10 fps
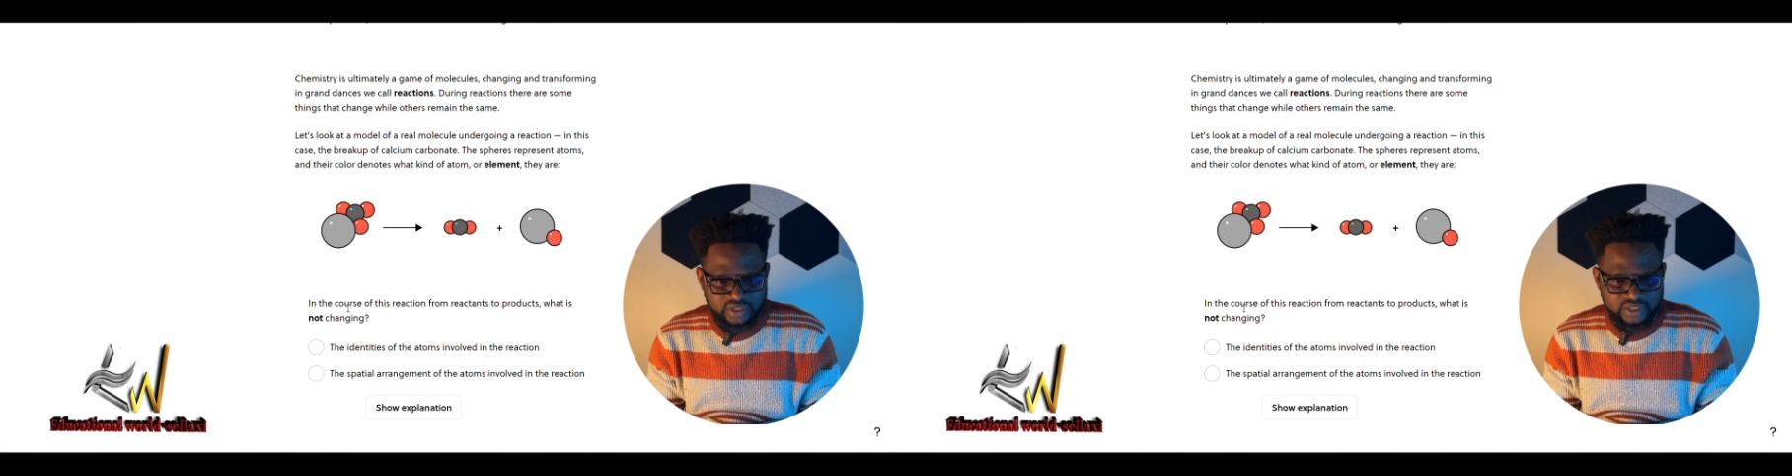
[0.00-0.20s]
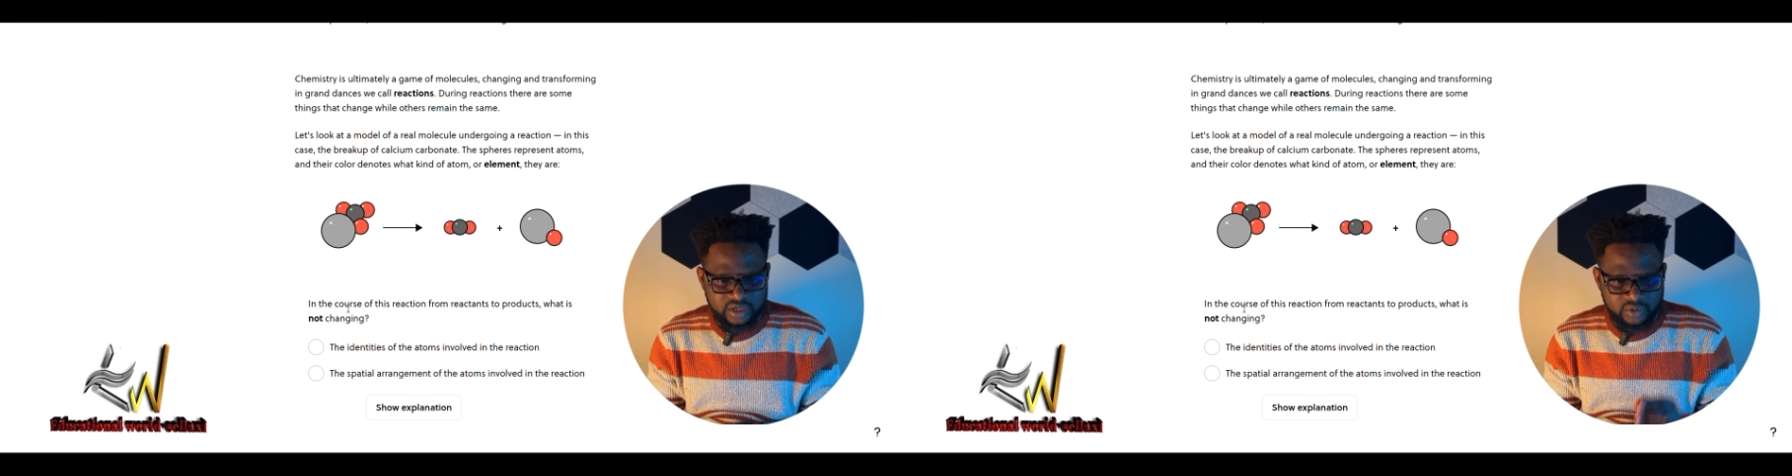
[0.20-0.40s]

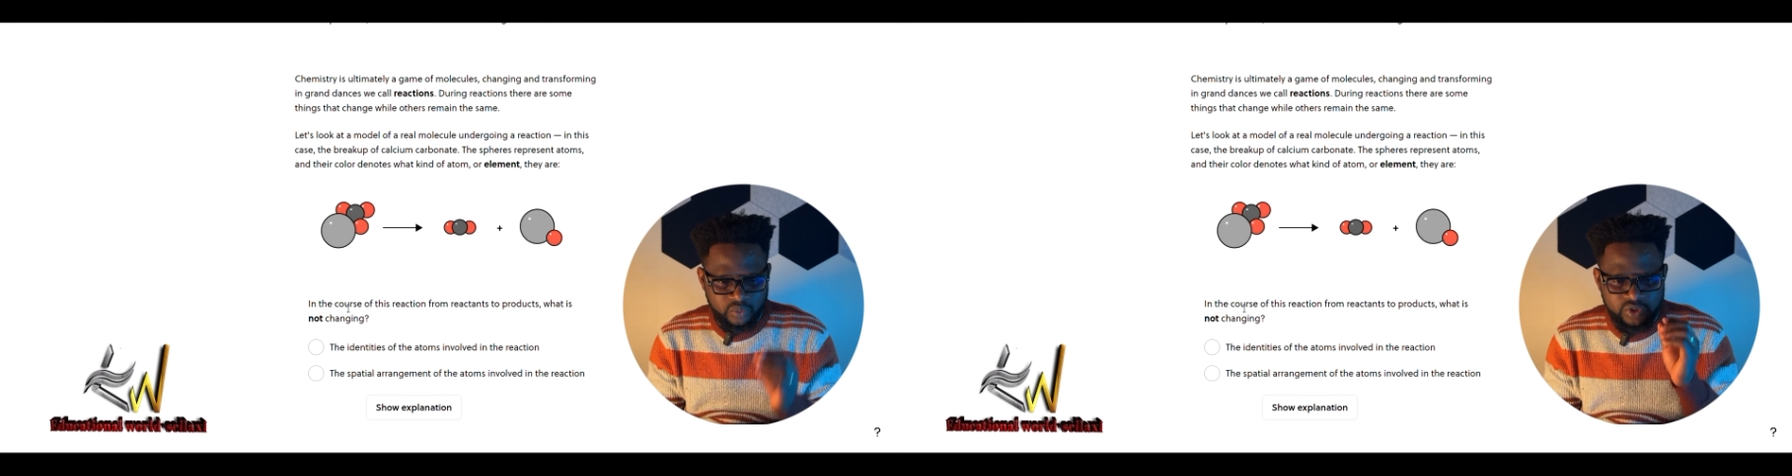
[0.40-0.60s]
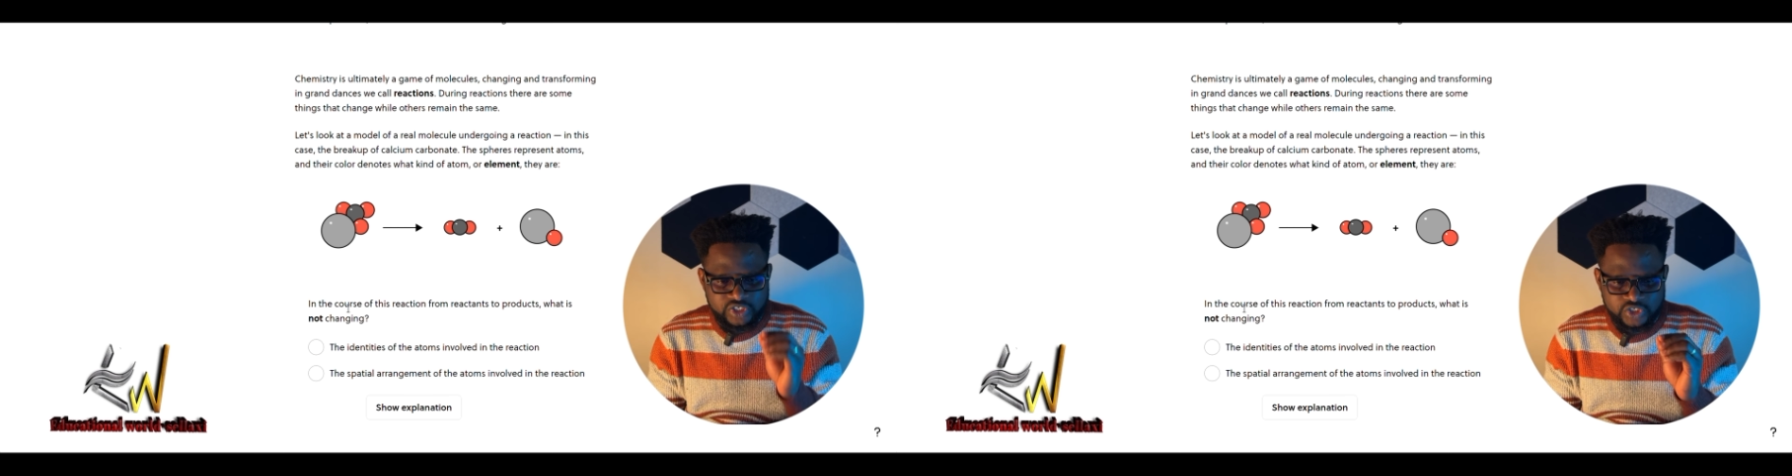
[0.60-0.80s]
now
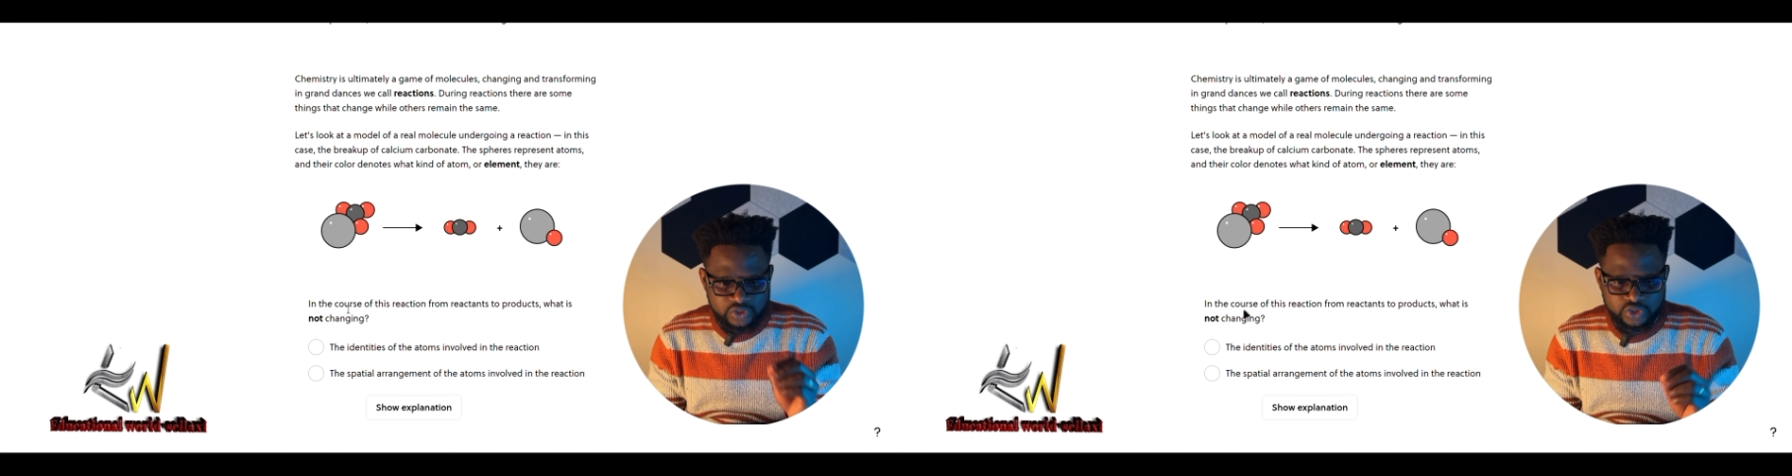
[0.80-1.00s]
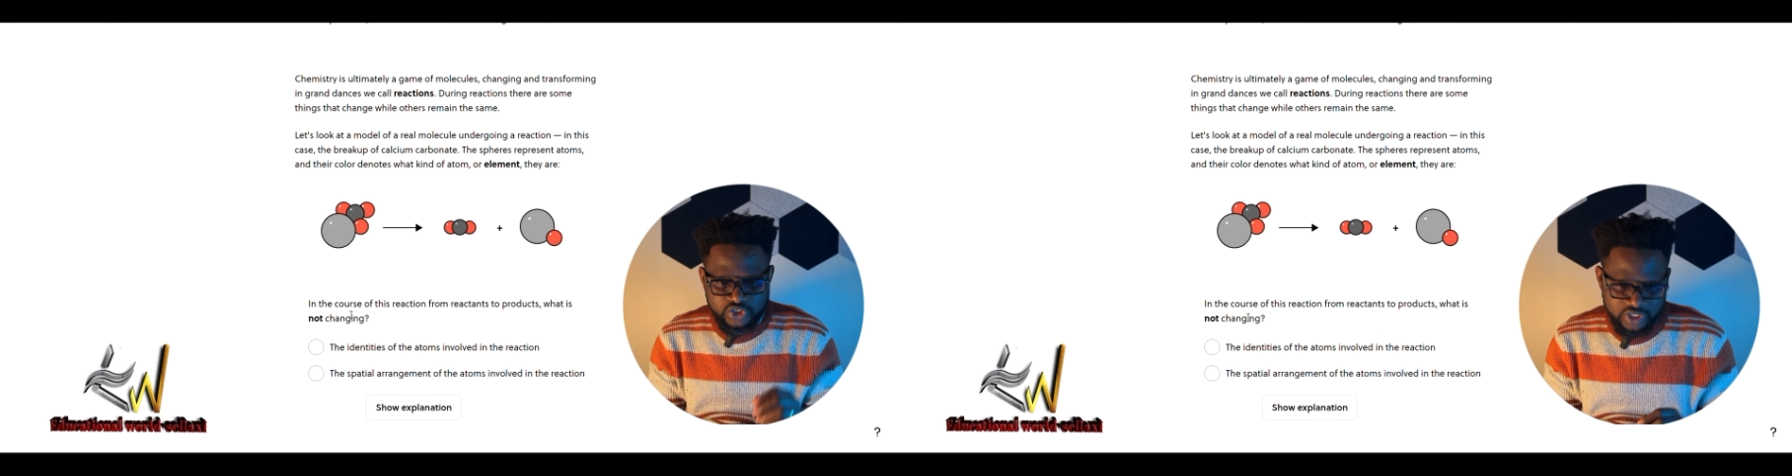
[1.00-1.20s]
what is
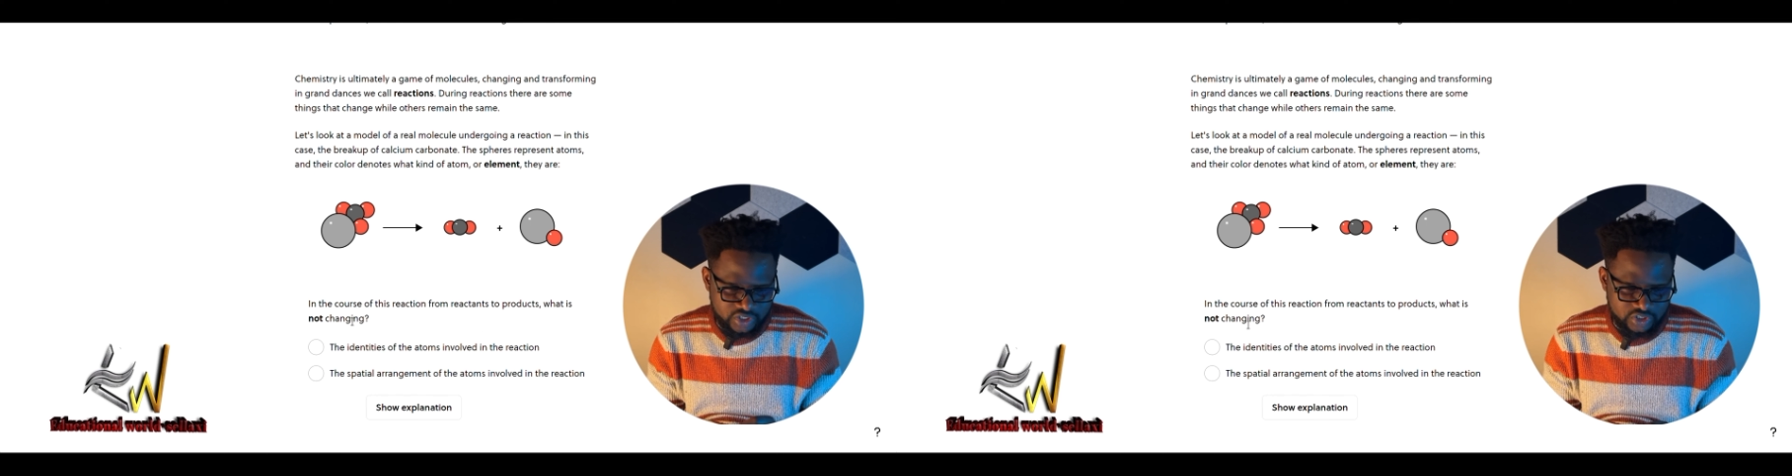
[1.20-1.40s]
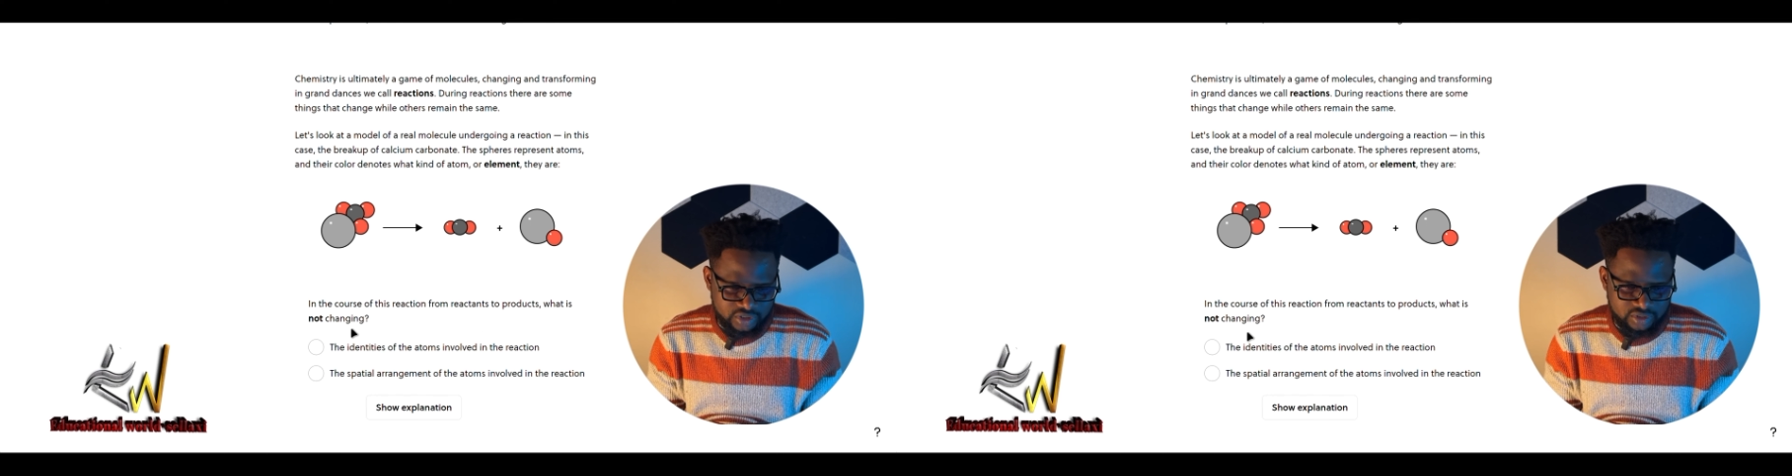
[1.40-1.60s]
not
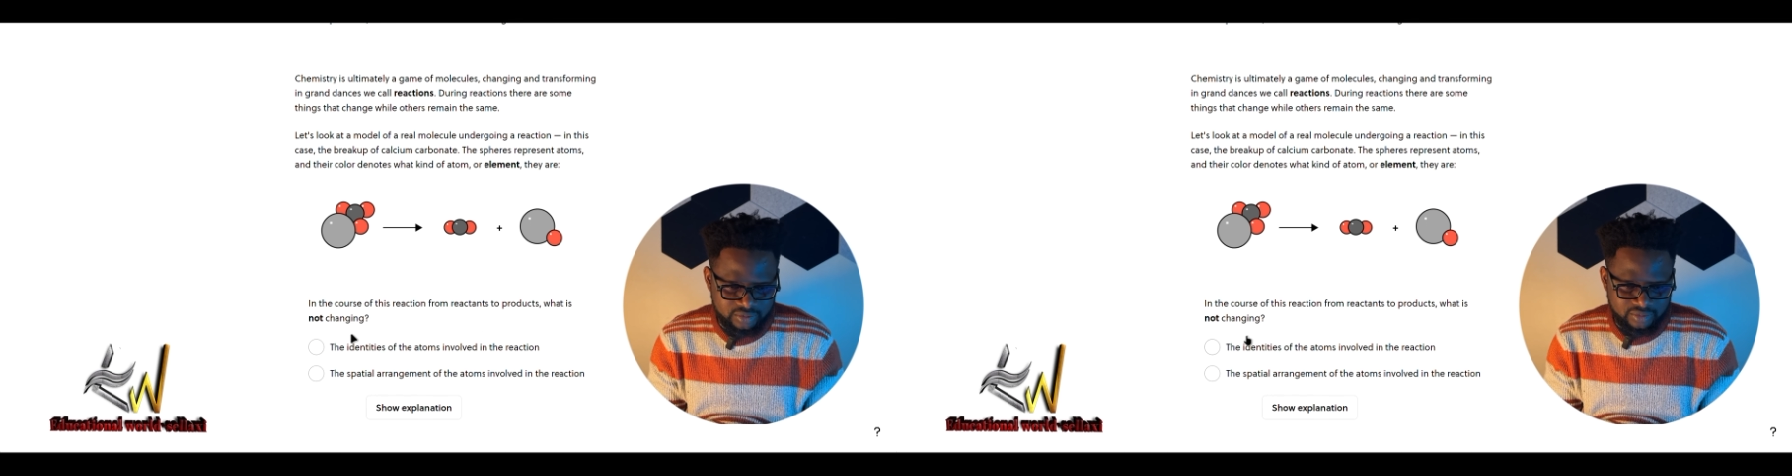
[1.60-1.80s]
changing?